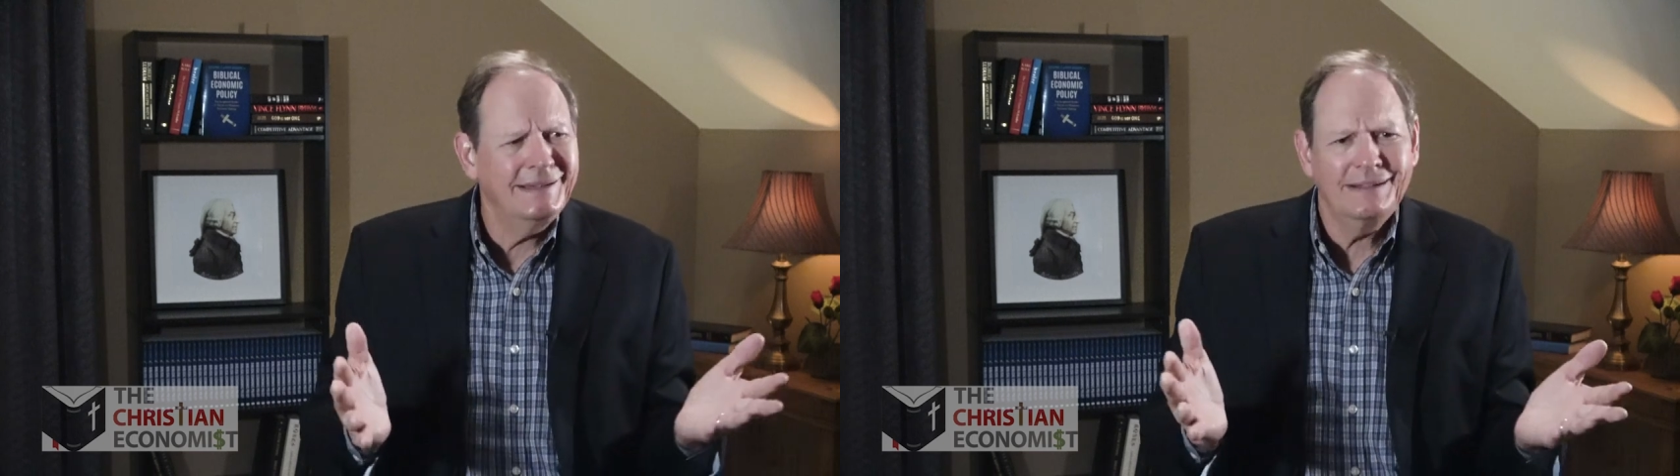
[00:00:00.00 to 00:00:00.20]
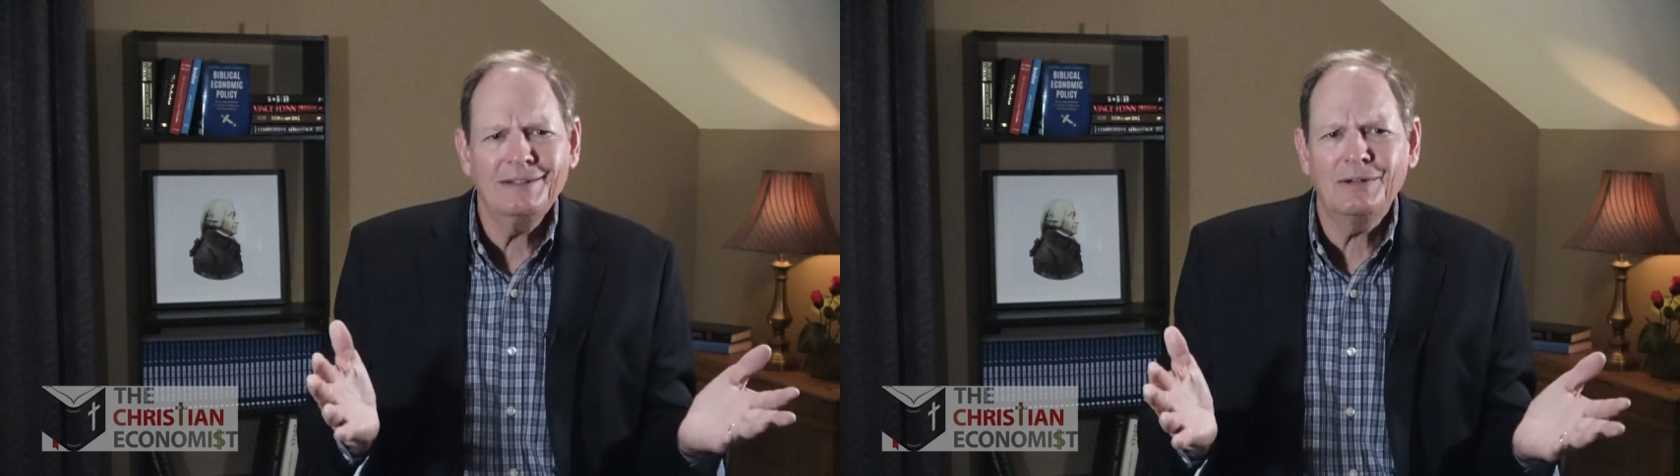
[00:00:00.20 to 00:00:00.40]

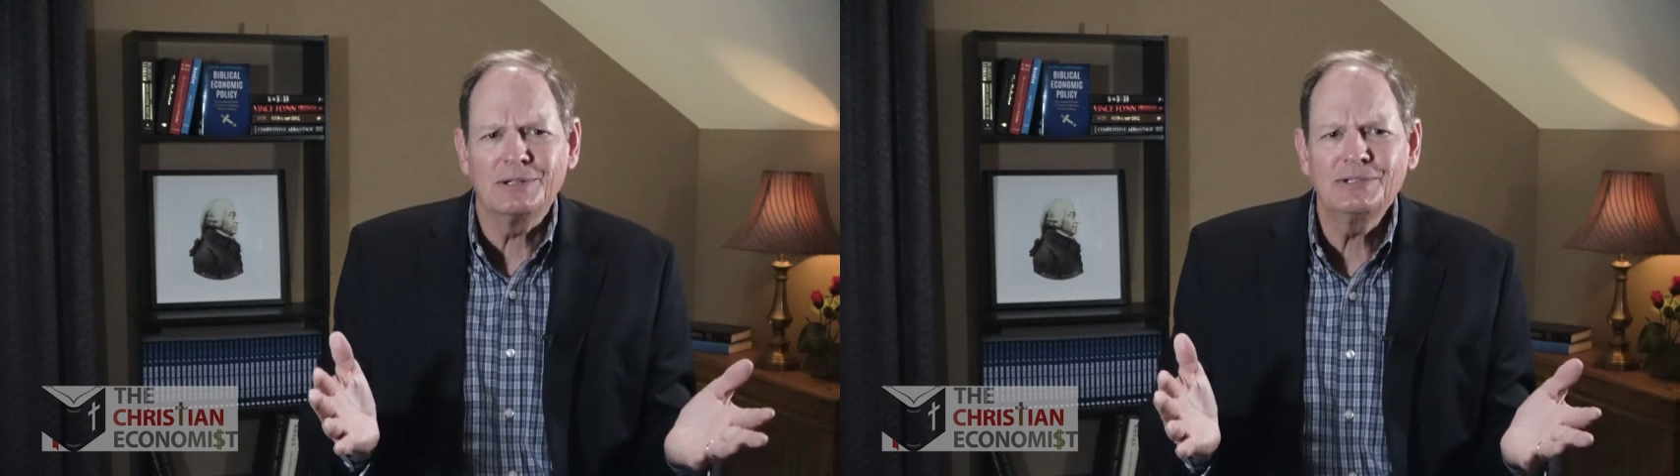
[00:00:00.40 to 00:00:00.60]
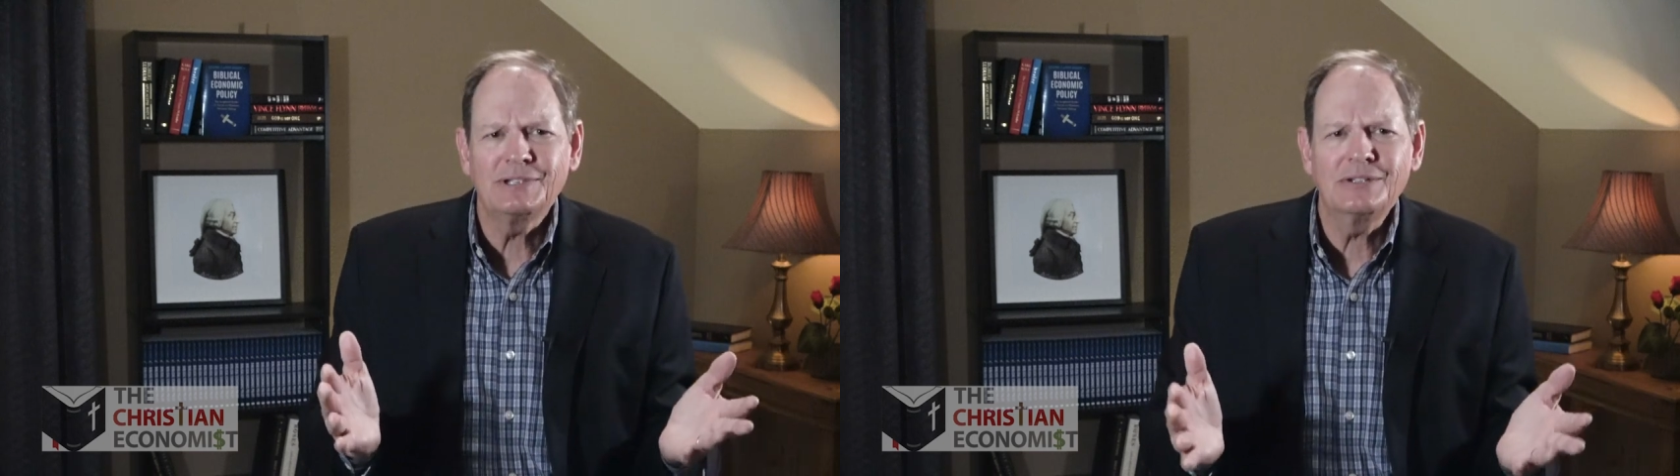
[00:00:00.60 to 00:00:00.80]
Of
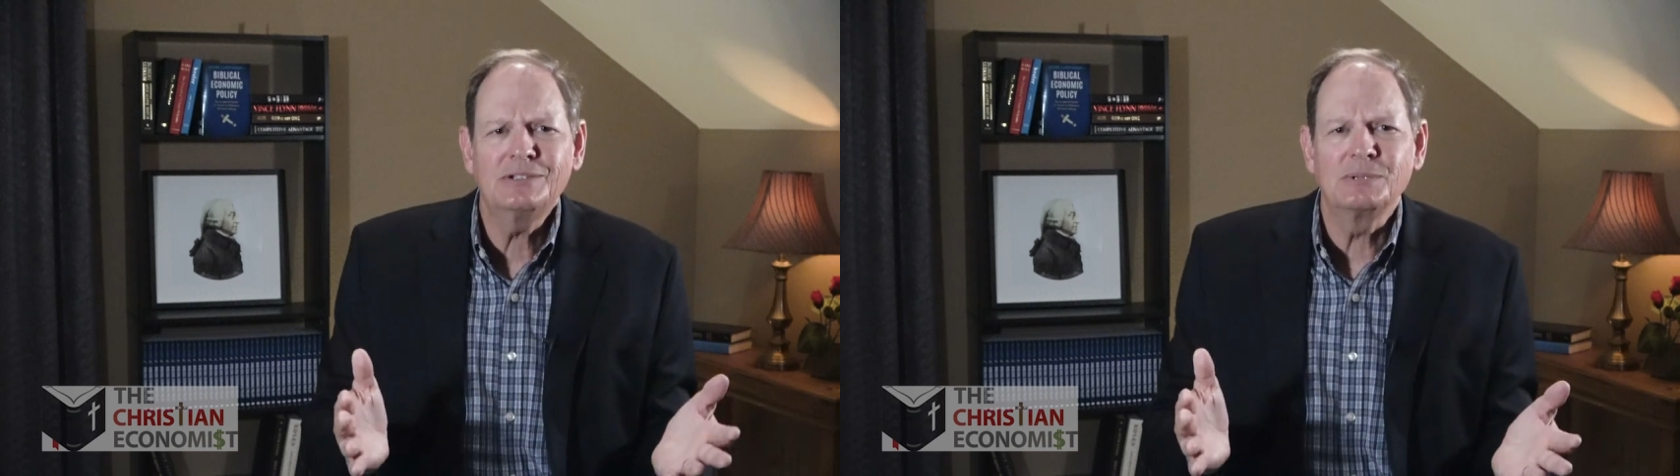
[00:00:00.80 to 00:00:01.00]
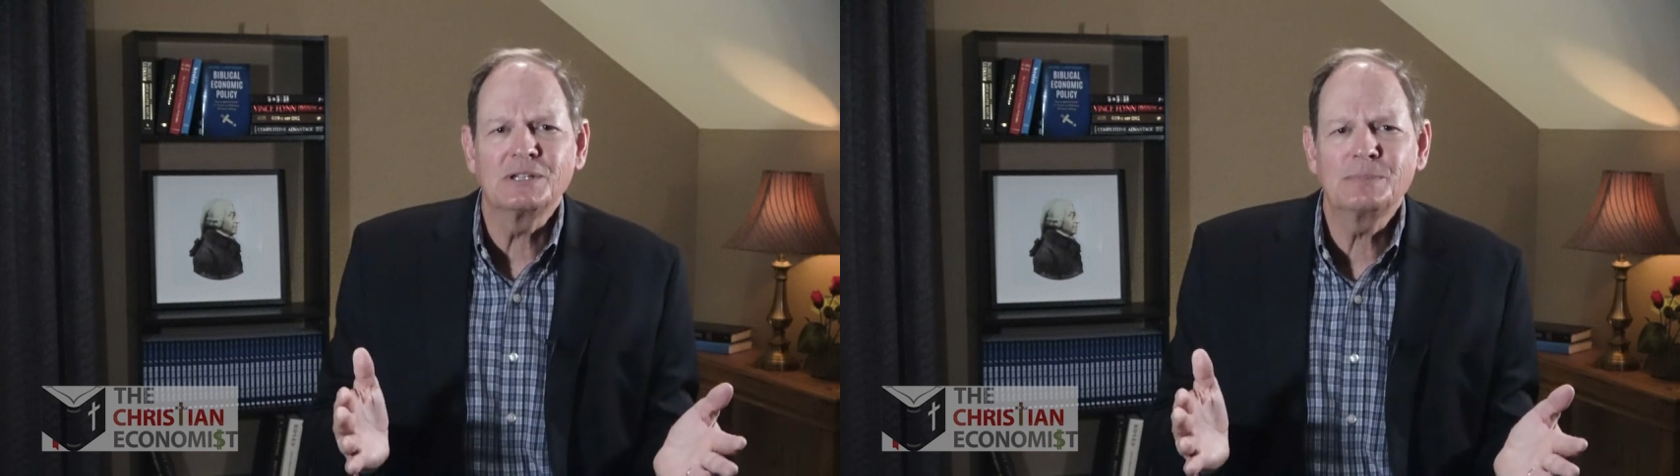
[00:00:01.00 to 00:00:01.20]
course, that's
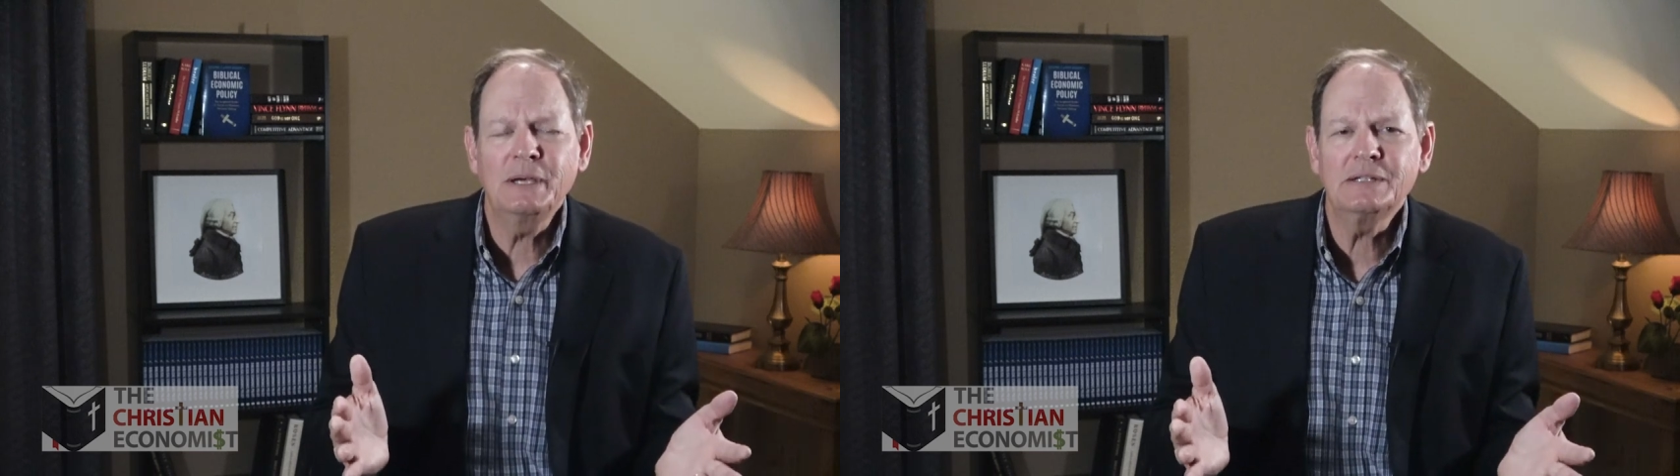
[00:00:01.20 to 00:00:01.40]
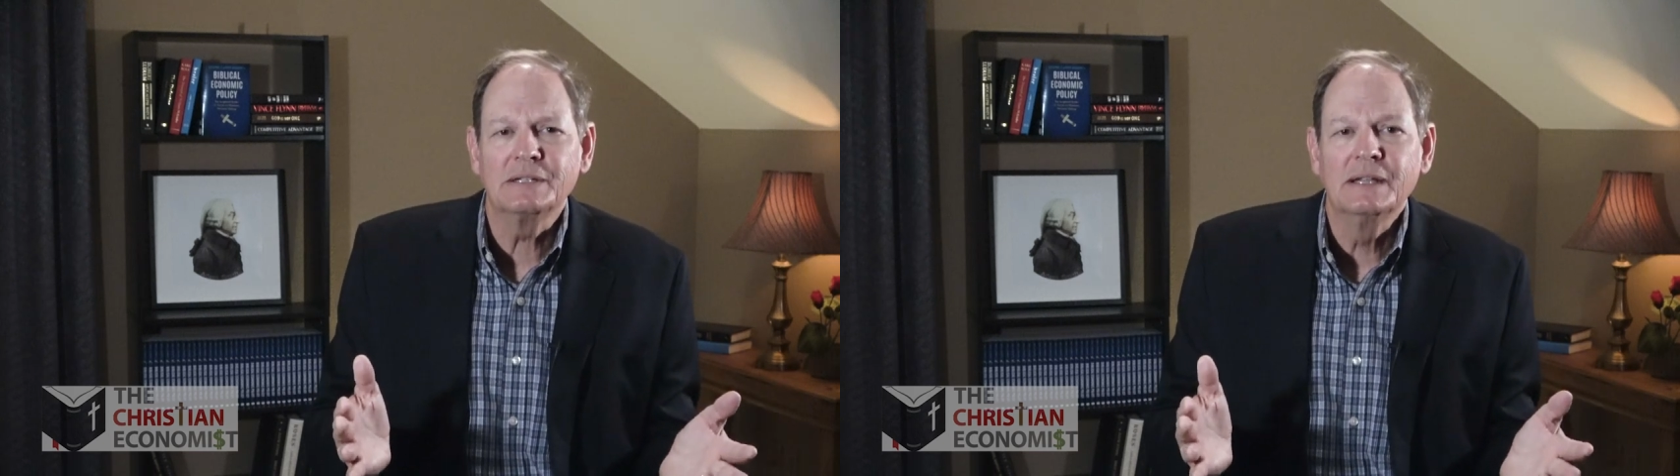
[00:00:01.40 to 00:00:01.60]
to be
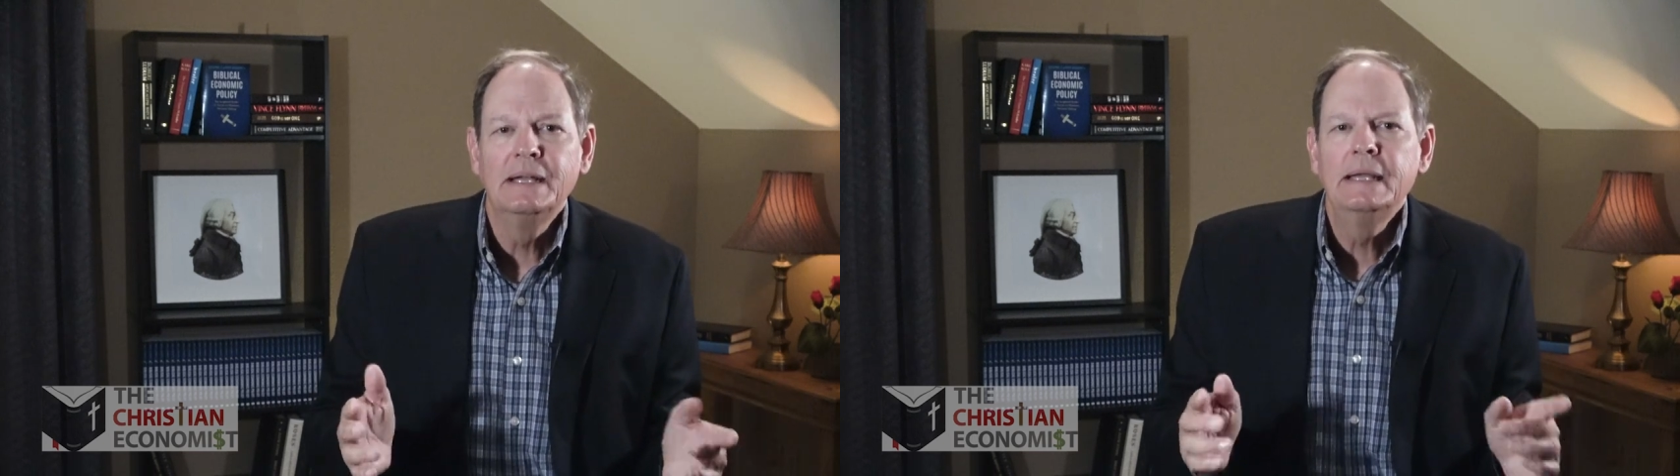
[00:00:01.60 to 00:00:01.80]
expected.